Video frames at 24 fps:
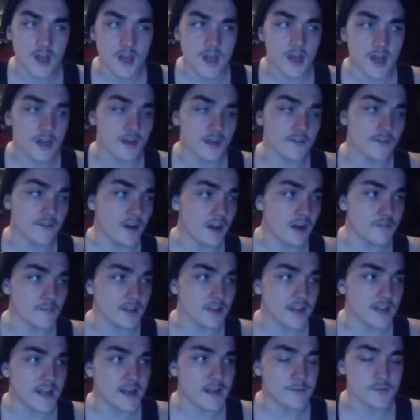and if I have my
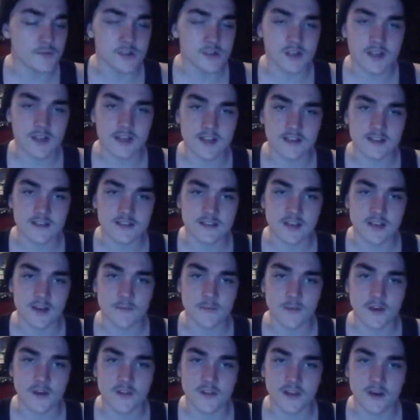camera and set up
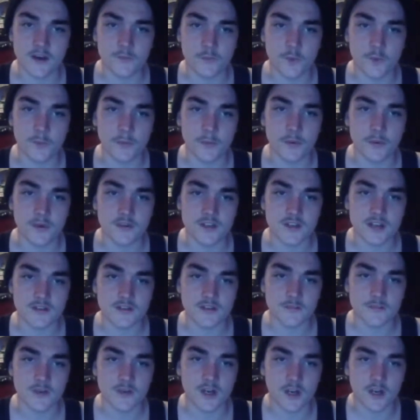by then, we'll be putting out
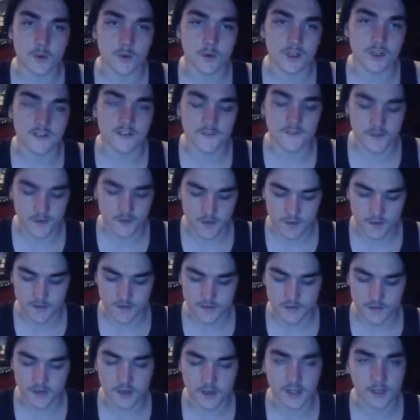some high-quality photos
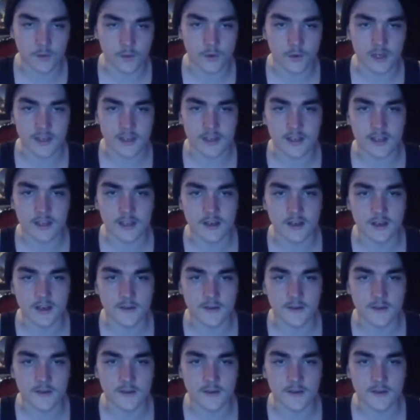and high-quality